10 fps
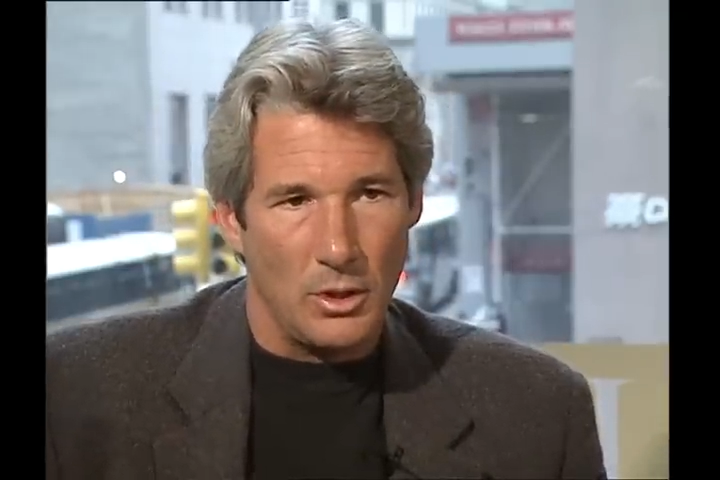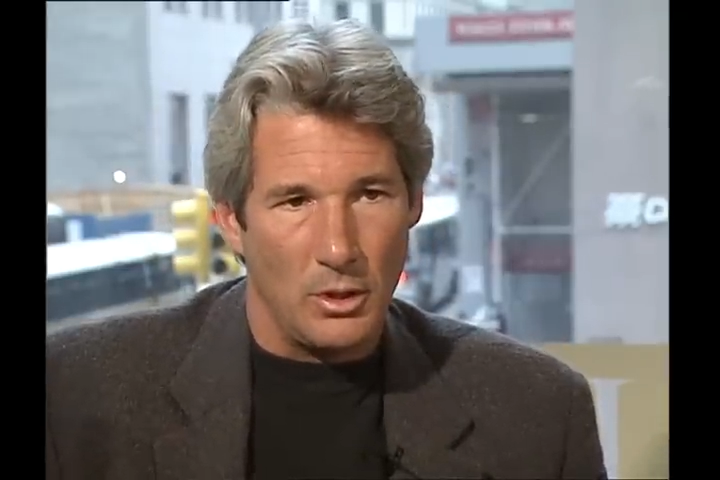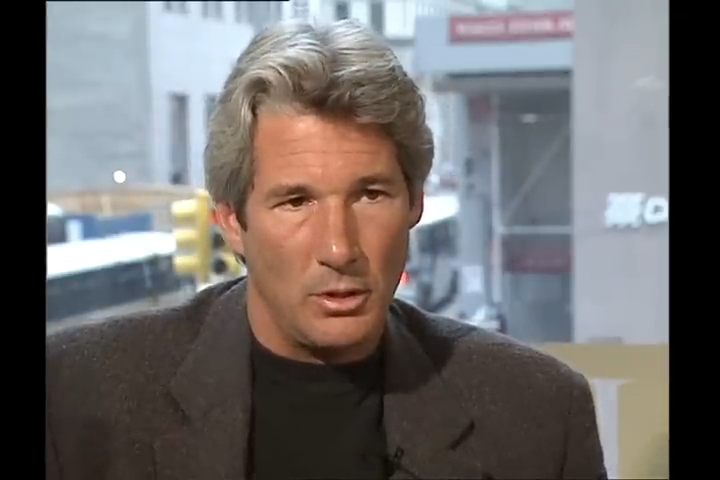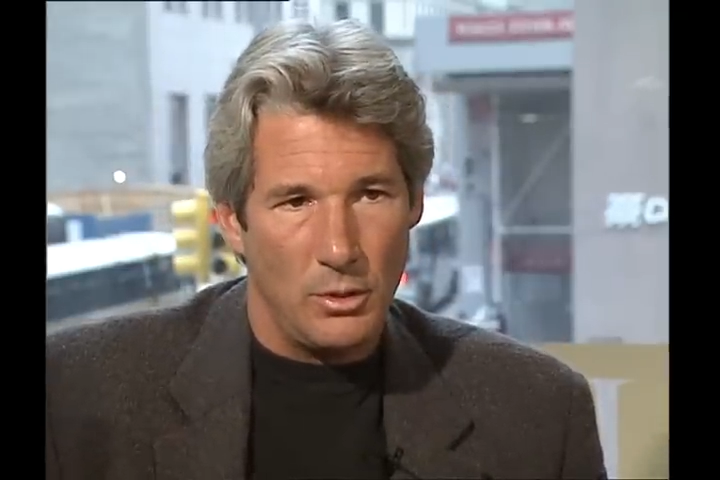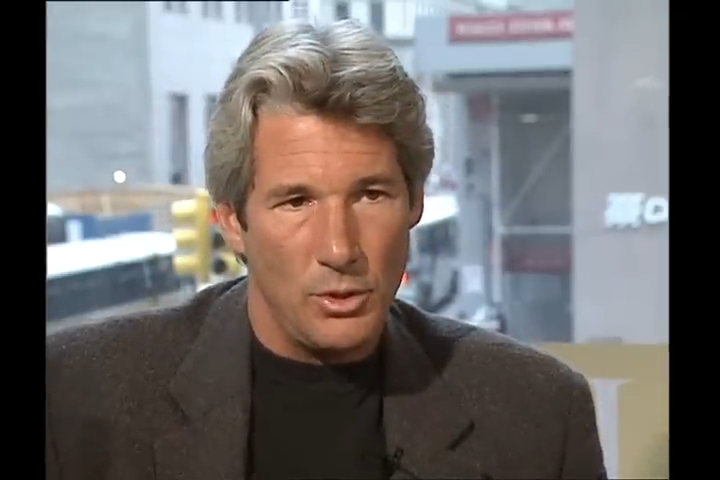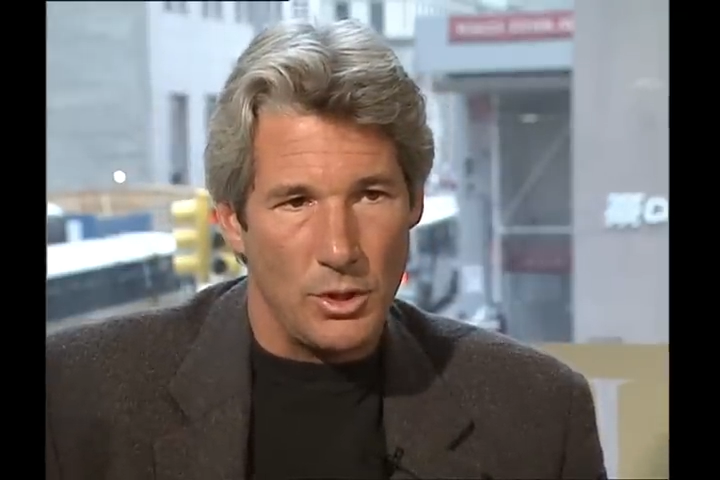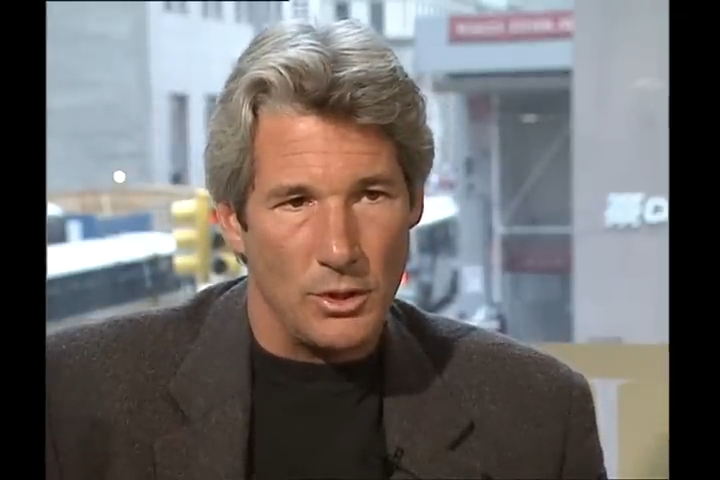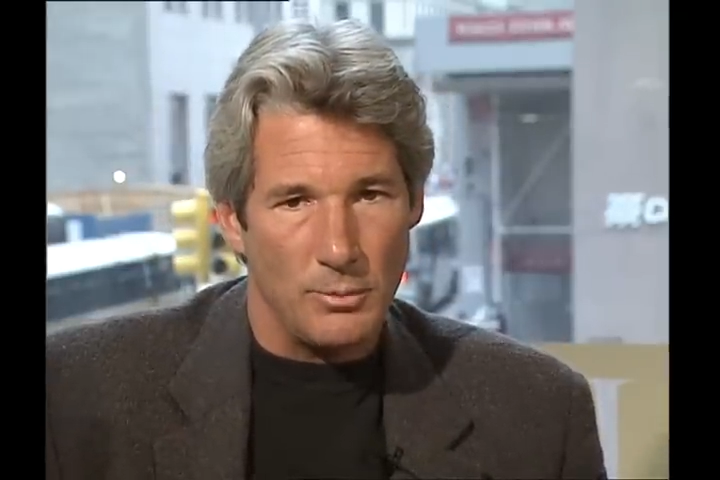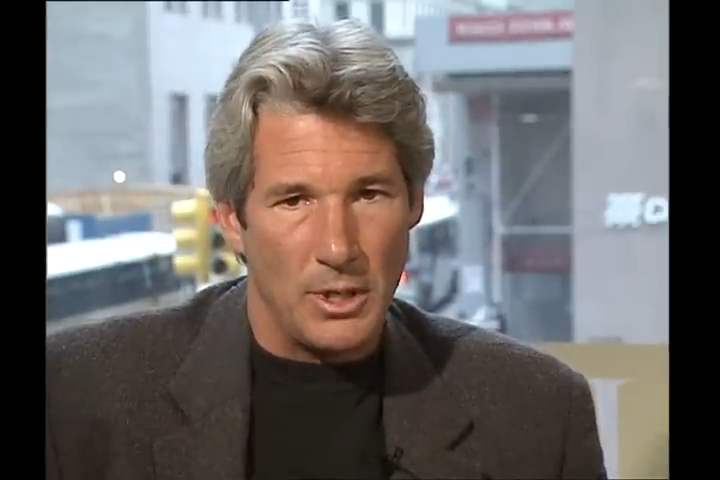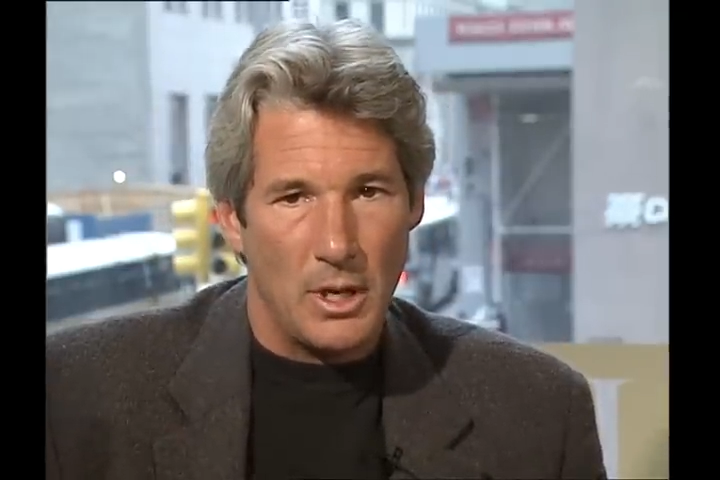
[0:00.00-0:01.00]

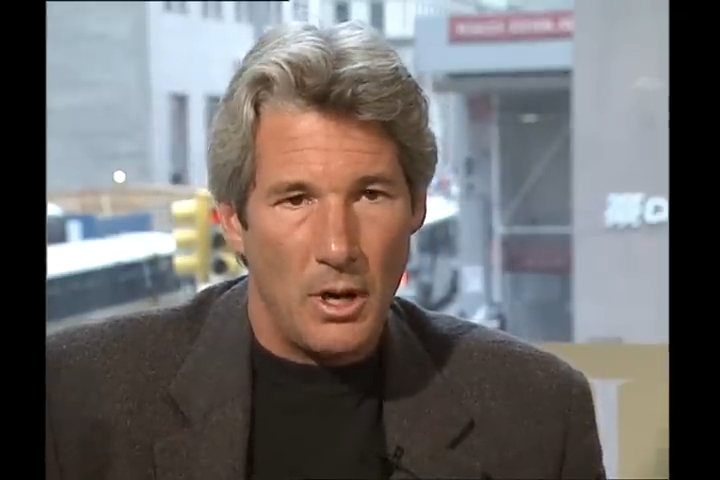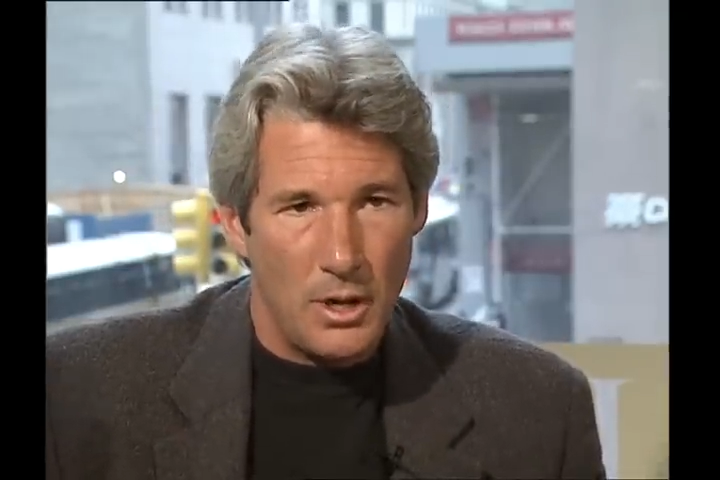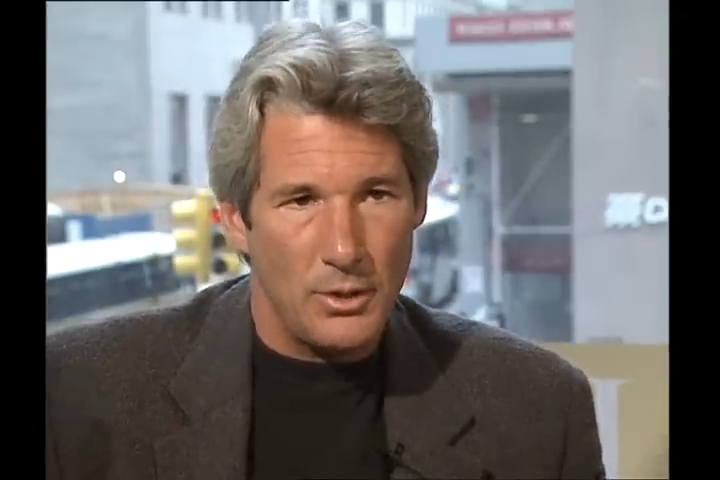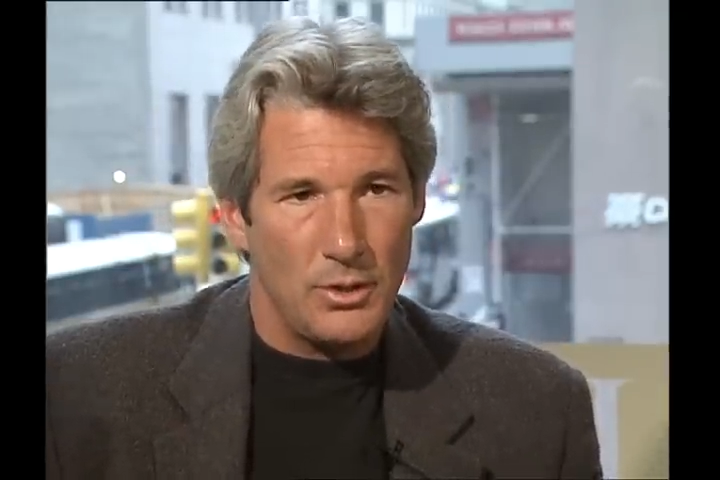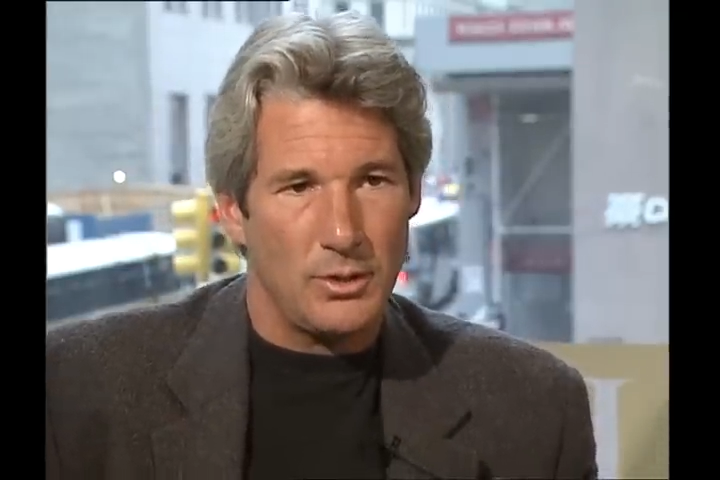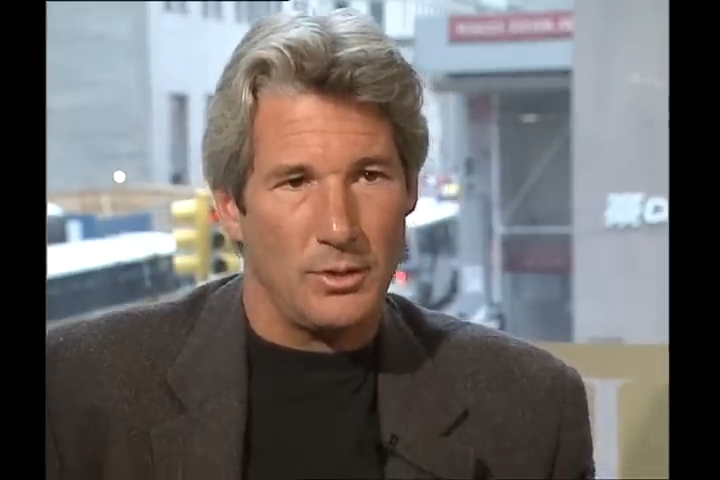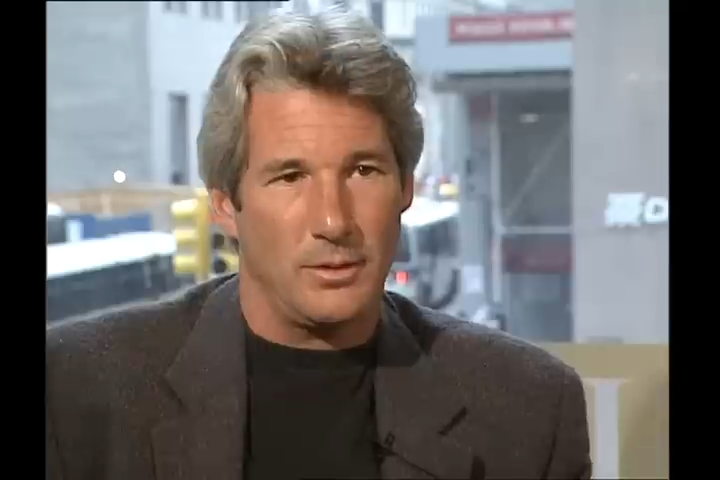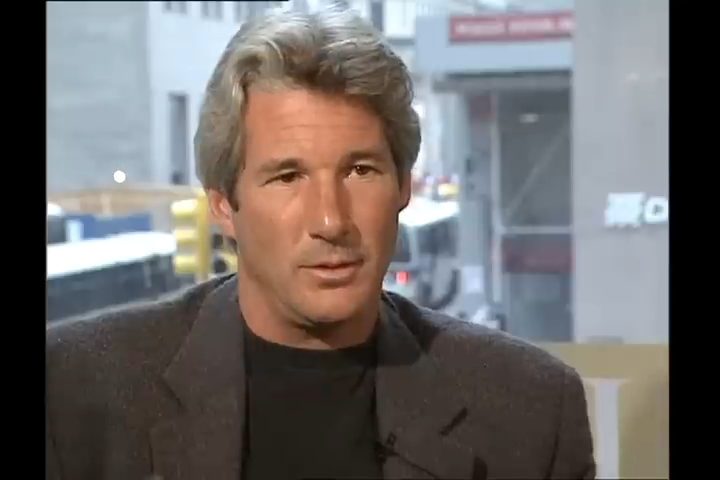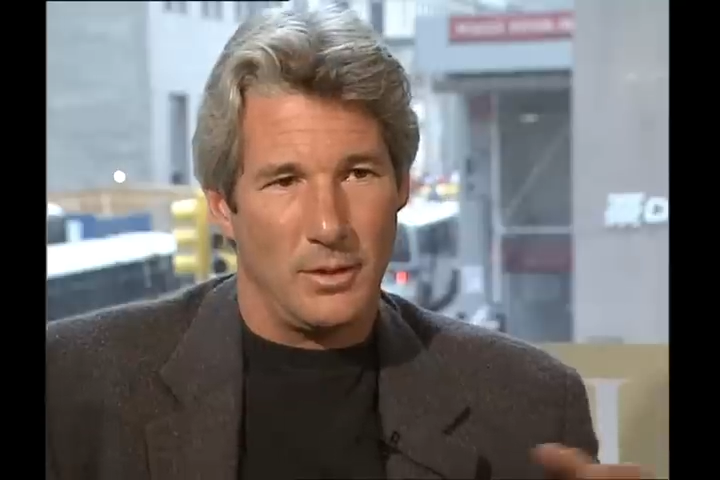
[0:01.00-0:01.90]
conclusions because